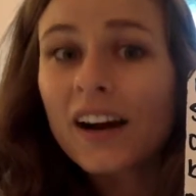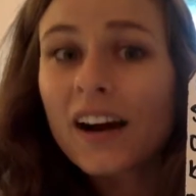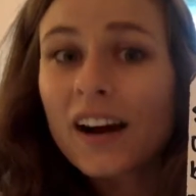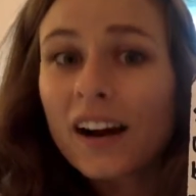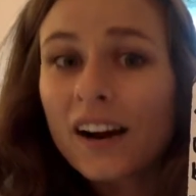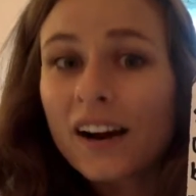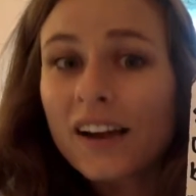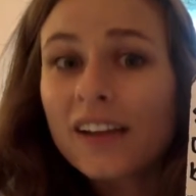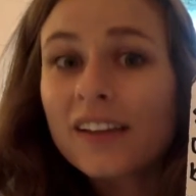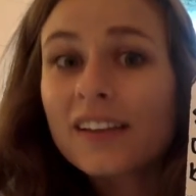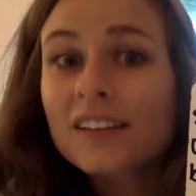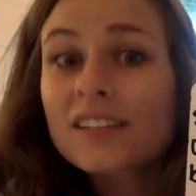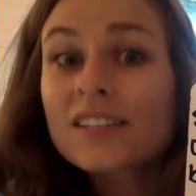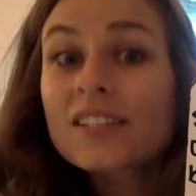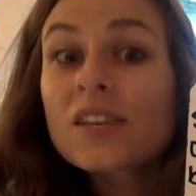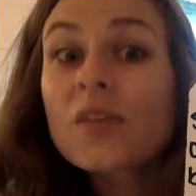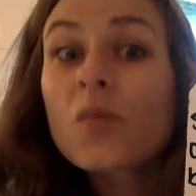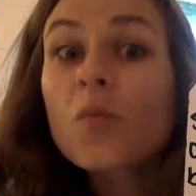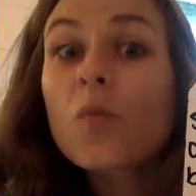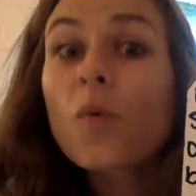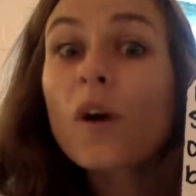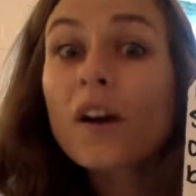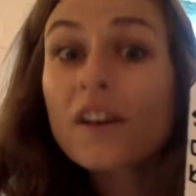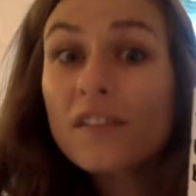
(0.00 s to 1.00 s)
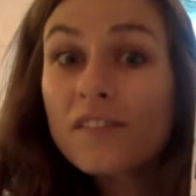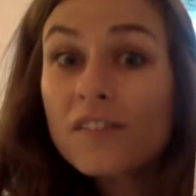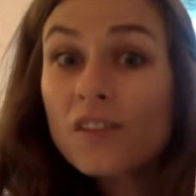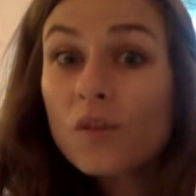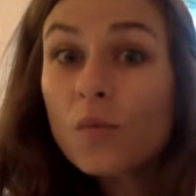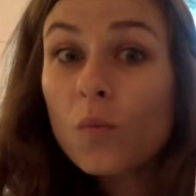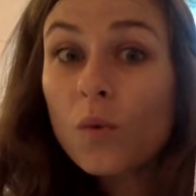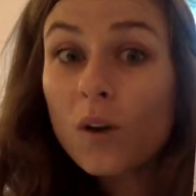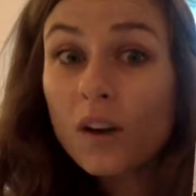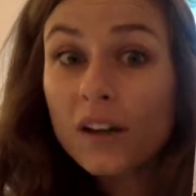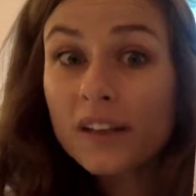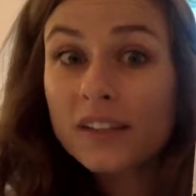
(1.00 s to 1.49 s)
All right. So one of the
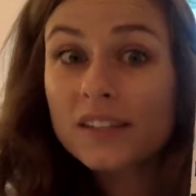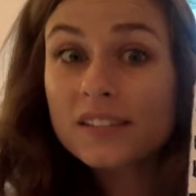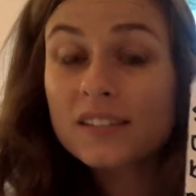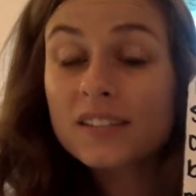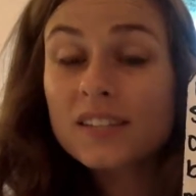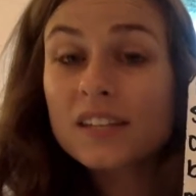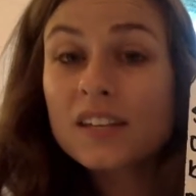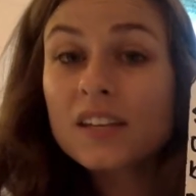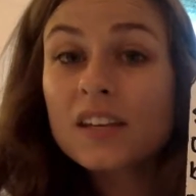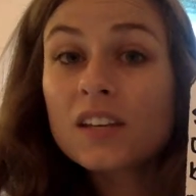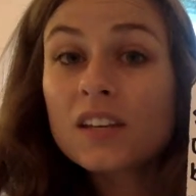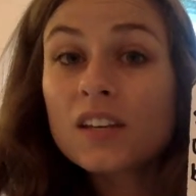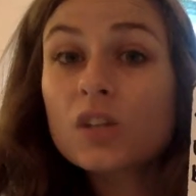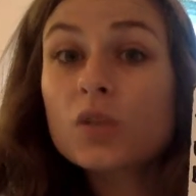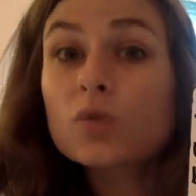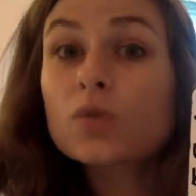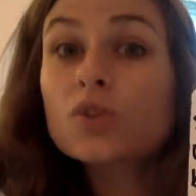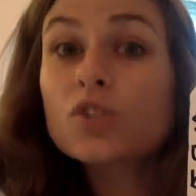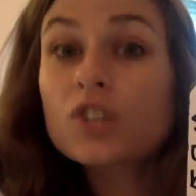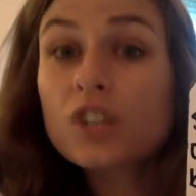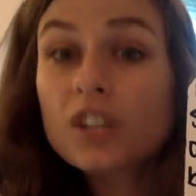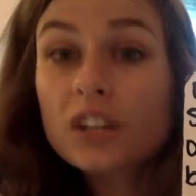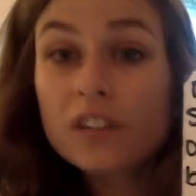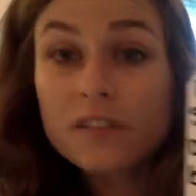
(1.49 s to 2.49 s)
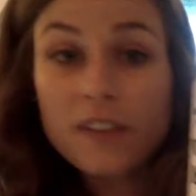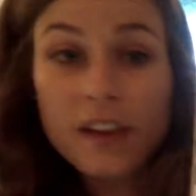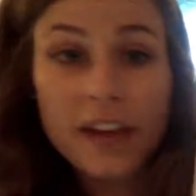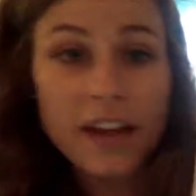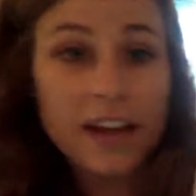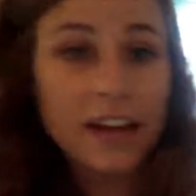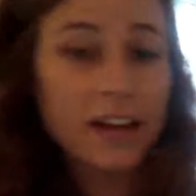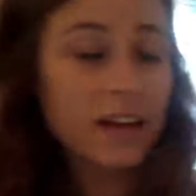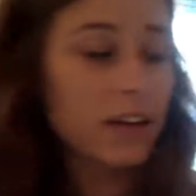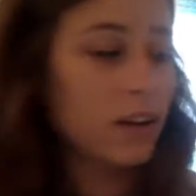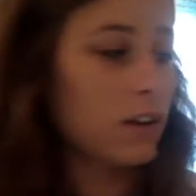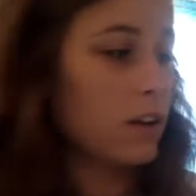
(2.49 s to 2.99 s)
ones you should have
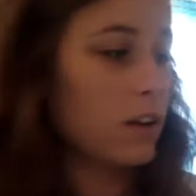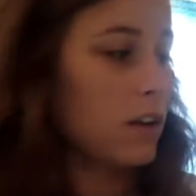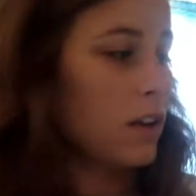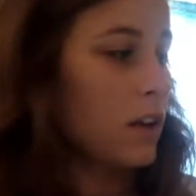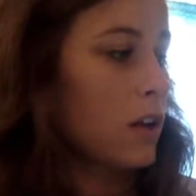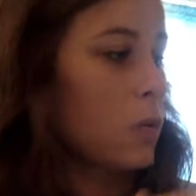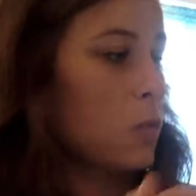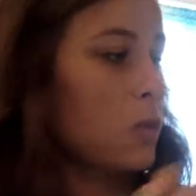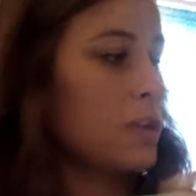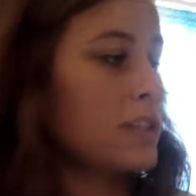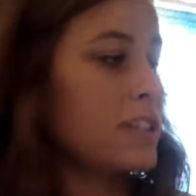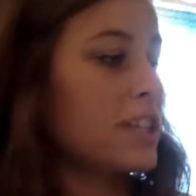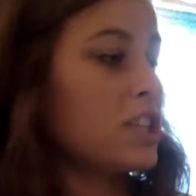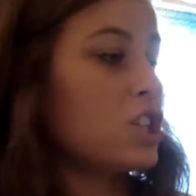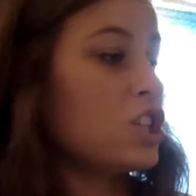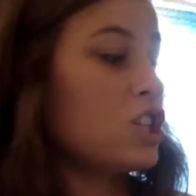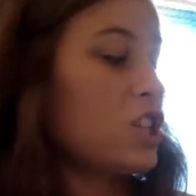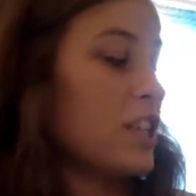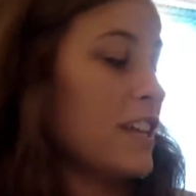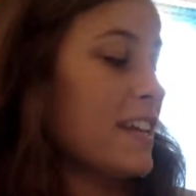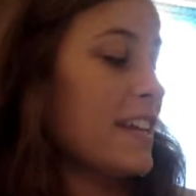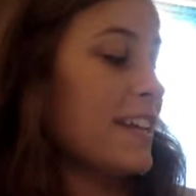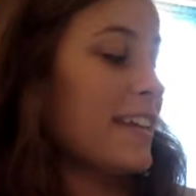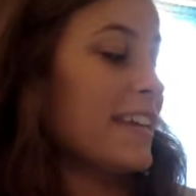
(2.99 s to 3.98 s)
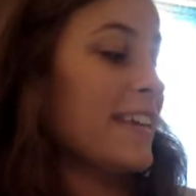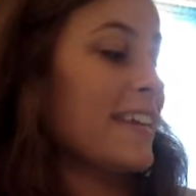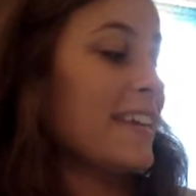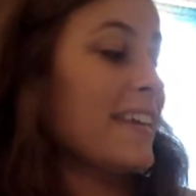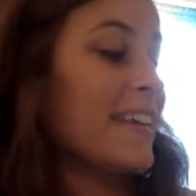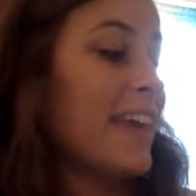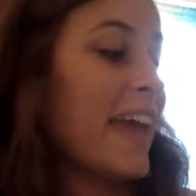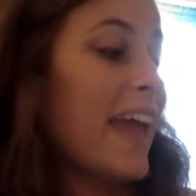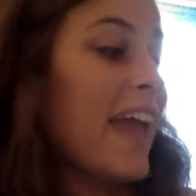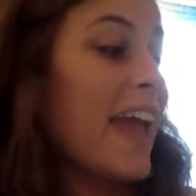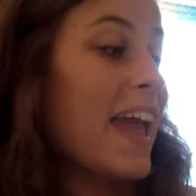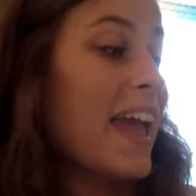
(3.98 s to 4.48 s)
had was that she
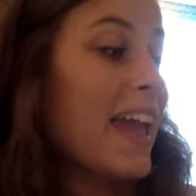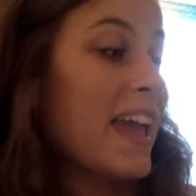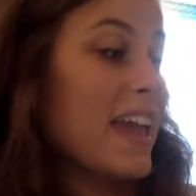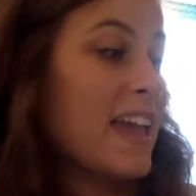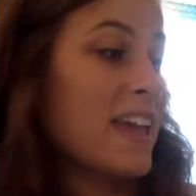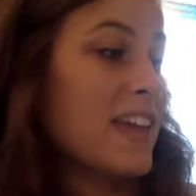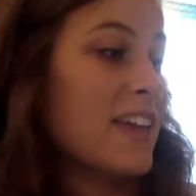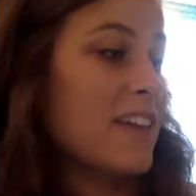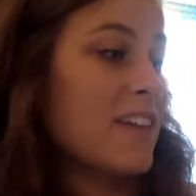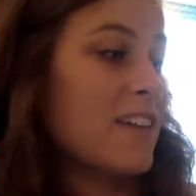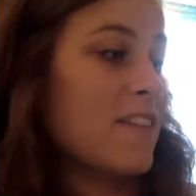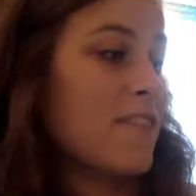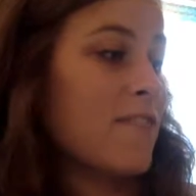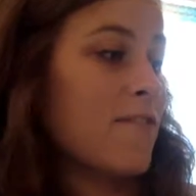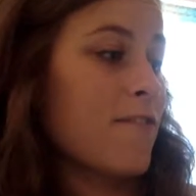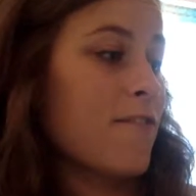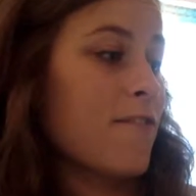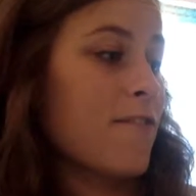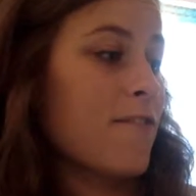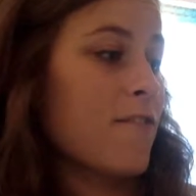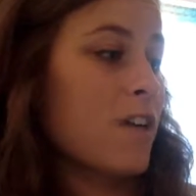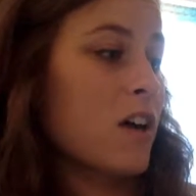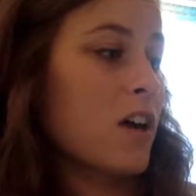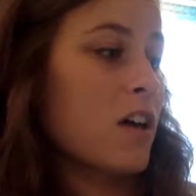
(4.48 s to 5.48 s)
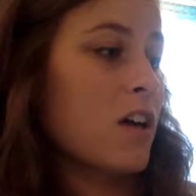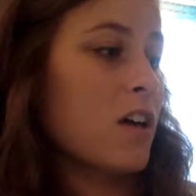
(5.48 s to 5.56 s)
gave